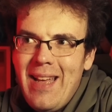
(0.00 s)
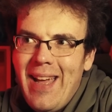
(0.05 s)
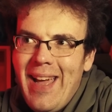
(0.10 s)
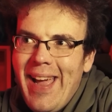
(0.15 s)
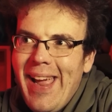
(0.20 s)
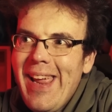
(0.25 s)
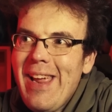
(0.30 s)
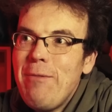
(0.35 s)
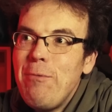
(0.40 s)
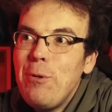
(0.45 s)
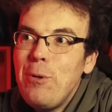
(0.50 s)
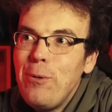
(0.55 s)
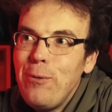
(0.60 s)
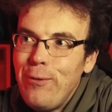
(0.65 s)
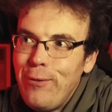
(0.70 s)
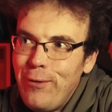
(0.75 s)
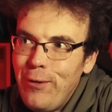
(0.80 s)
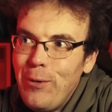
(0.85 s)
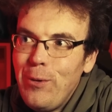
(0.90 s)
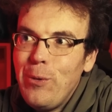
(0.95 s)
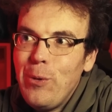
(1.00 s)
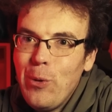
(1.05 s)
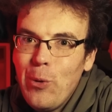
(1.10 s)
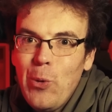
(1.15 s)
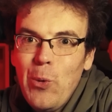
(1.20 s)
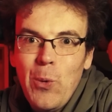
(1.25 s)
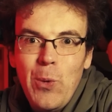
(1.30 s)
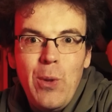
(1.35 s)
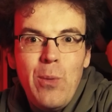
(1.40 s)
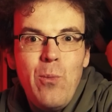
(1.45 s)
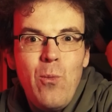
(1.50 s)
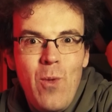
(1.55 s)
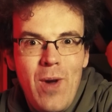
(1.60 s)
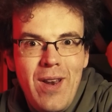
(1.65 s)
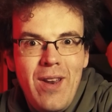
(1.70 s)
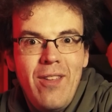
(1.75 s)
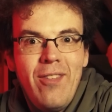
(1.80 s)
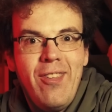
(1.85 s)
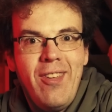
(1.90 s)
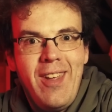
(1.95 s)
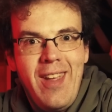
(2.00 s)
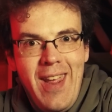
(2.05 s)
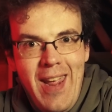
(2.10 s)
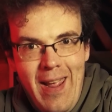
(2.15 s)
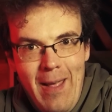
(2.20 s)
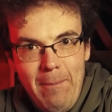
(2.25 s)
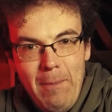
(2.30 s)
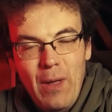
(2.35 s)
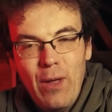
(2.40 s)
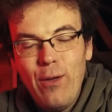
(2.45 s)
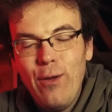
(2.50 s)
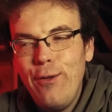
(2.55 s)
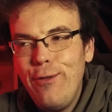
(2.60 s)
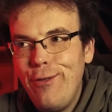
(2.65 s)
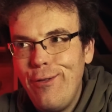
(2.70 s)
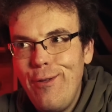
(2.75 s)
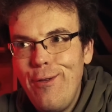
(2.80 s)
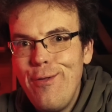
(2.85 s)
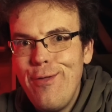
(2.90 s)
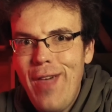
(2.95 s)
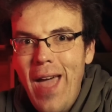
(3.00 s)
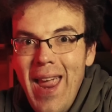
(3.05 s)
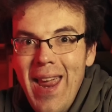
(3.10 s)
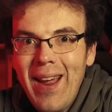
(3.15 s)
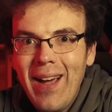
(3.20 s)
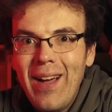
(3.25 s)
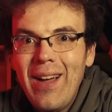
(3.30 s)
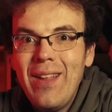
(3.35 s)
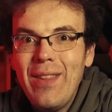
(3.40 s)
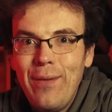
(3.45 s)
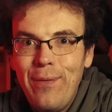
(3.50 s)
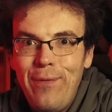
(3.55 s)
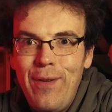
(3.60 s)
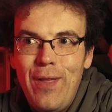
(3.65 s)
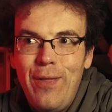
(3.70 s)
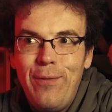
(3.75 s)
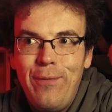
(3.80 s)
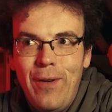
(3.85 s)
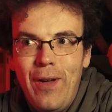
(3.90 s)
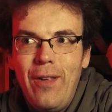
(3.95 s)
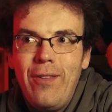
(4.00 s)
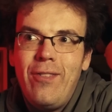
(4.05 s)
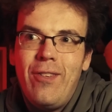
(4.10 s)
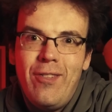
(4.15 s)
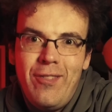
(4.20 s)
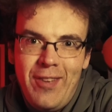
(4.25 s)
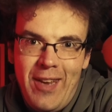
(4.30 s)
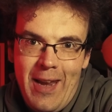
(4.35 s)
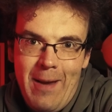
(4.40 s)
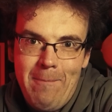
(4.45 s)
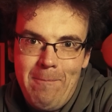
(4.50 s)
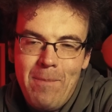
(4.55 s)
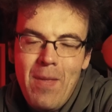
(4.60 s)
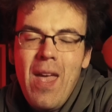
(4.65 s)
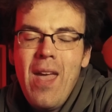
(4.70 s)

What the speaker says: I will still call them winners here because they are the 5th fastest team,